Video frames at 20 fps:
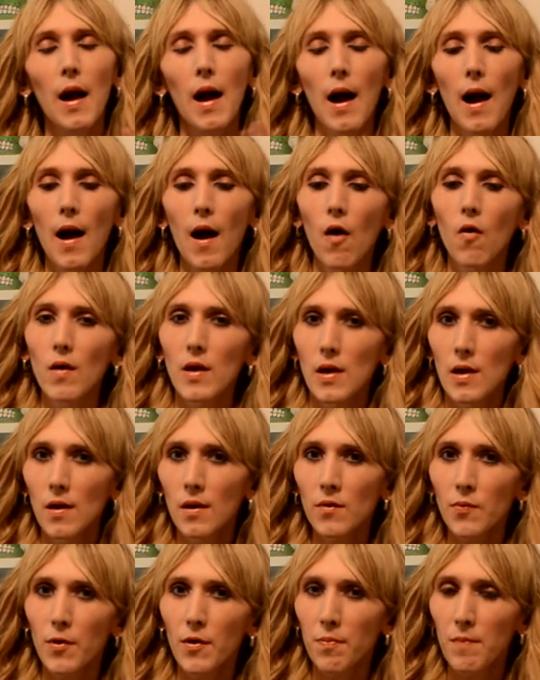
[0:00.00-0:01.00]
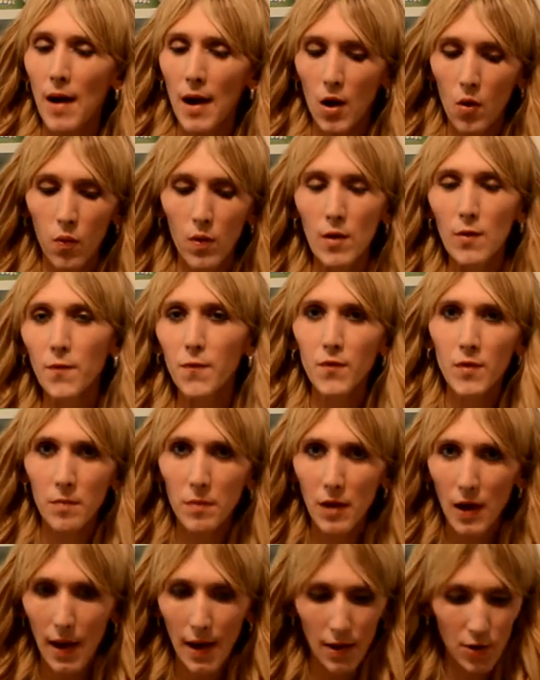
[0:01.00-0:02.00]
I'll end with my quote from
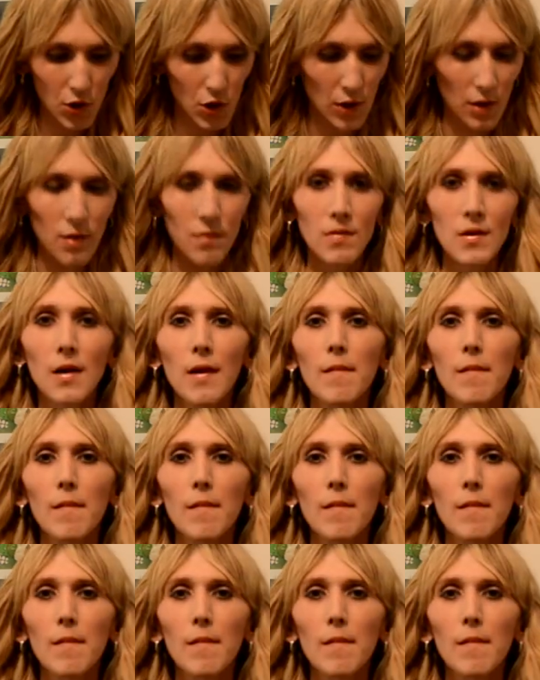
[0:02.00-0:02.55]
Kesha.